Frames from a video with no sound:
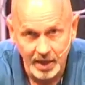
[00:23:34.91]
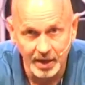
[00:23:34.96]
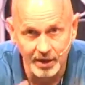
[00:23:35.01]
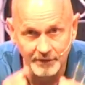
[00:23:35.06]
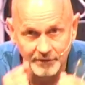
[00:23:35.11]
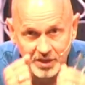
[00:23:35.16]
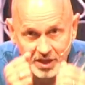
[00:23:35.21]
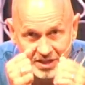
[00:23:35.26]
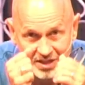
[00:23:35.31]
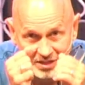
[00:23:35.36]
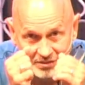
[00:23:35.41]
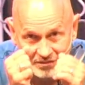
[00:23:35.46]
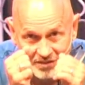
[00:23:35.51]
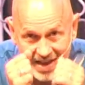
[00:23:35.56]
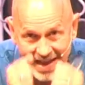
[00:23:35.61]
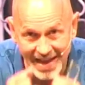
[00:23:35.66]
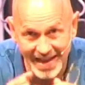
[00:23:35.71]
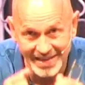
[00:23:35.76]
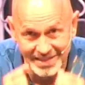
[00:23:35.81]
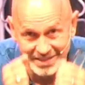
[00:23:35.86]
of the
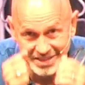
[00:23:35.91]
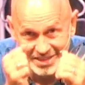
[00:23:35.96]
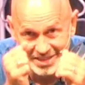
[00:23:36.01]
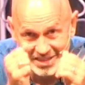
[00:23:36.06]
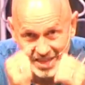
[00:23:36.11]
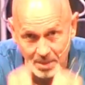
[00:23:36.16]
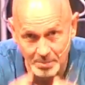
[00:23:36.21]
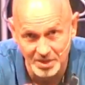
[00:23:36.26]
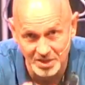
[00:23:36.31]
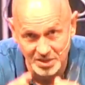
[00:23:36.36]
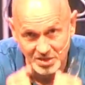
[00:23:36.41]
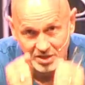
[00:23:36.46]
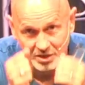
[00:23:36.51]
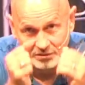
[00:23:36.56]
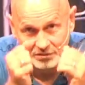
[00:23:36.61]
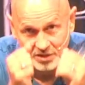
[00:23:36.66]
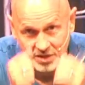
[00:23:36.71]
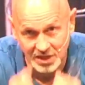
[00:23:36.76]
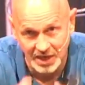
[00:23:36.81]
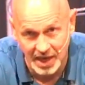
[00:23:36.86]
divine summons
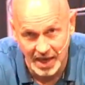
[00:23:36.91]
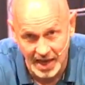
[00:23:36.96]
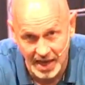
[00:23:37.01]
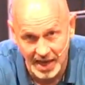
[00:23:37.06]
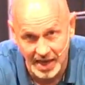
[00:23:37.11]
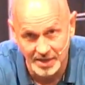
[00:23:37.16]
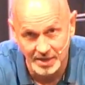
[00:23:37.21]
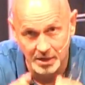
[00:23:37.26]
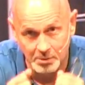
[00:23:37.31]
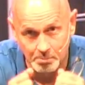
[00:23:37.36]
of God